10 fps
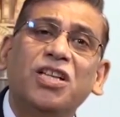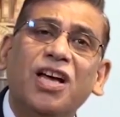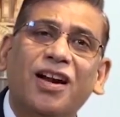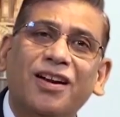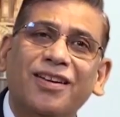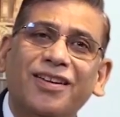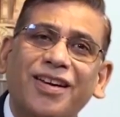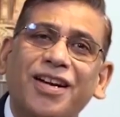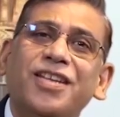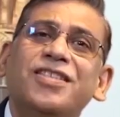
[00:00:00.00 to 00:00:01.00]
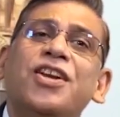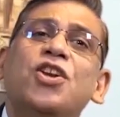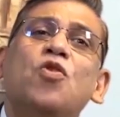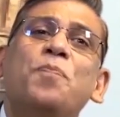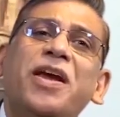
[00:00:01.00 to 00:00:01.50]
other, it is a
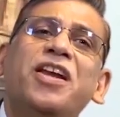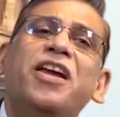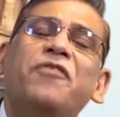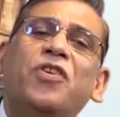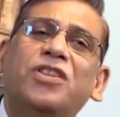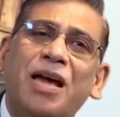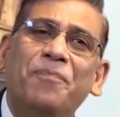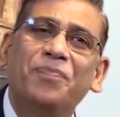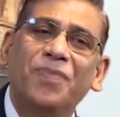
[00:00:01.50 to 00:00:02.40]
new beginning for them,